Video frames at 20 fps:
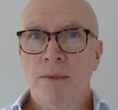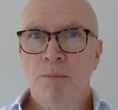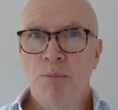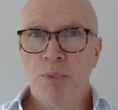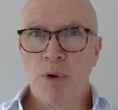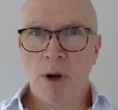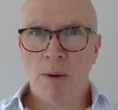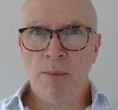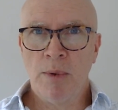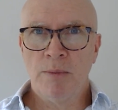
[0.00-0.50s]

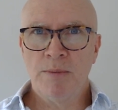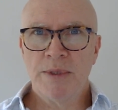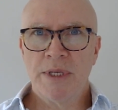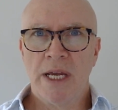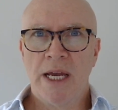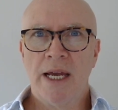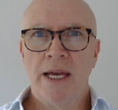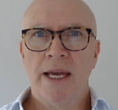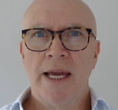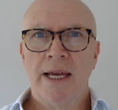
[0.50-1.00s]
problems
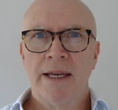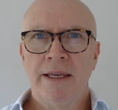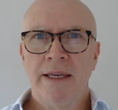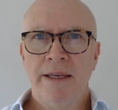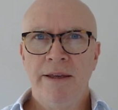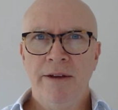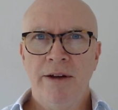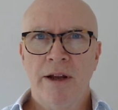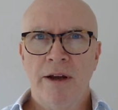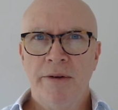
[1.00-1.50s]
are,
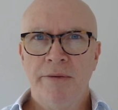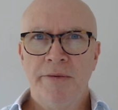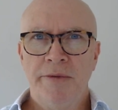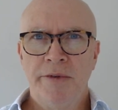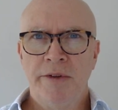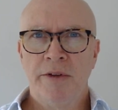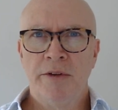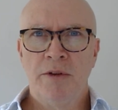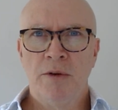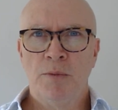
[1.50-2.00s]

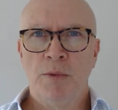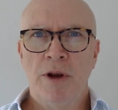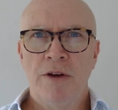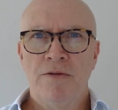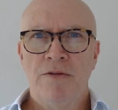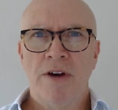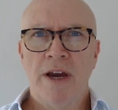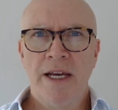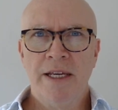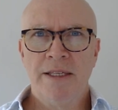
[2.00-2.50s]
that we're
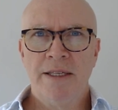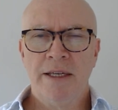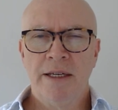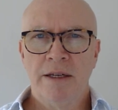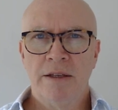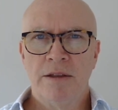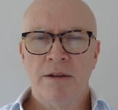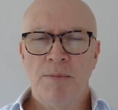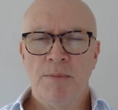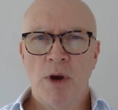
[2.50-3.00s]
facing
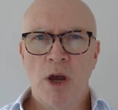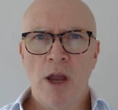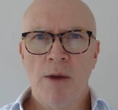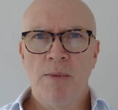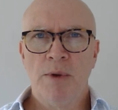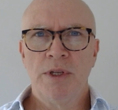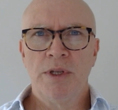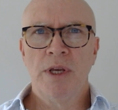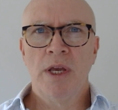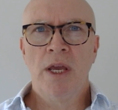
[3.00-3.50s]
at the
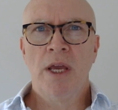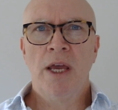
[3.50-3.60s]
moment.